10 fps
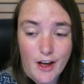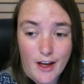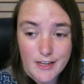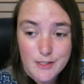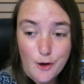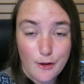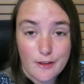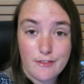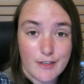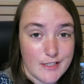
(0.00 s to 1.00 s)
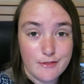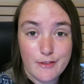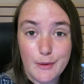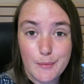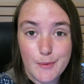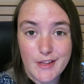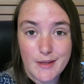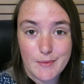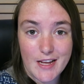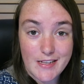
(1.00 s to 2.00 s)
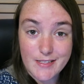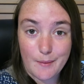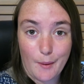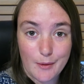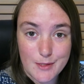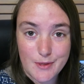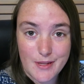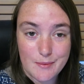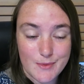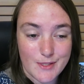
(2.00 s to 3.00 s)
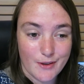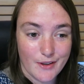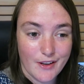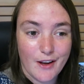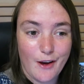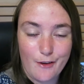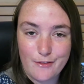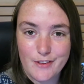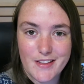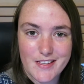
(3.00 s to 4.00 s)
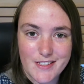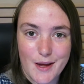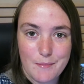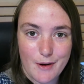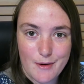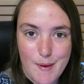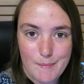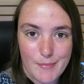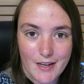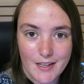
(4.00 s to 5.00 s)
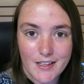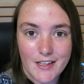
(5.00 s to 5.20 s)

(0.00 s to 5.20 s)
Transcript: I totally forgot to film with him last time I was with him, so hopefully this time I remember.